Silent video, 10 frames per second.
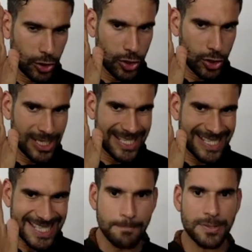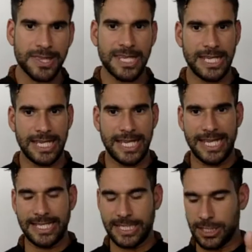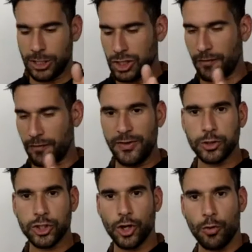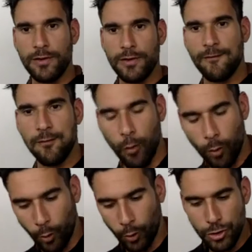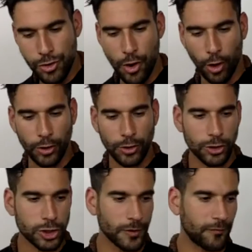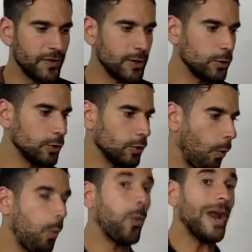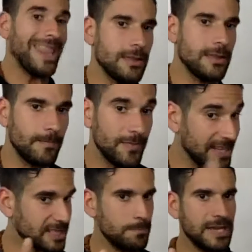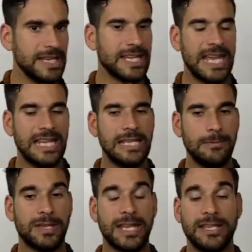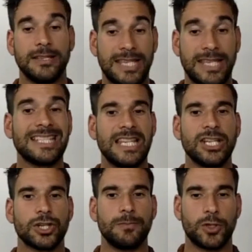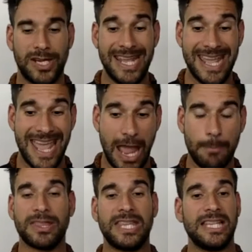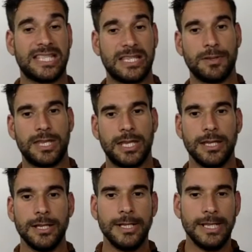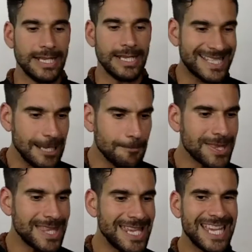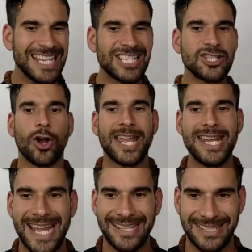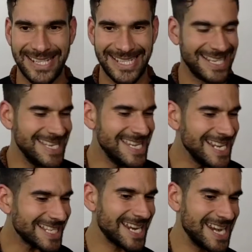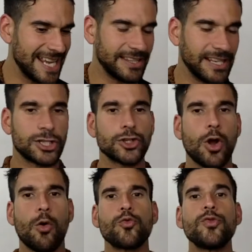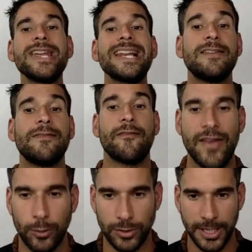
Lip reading: sympathy is to feel sorry for, not to feel with. That's a big key distinction between empathy and sympathy. Sympathy is not connected, it's disconnected, it's not really felt.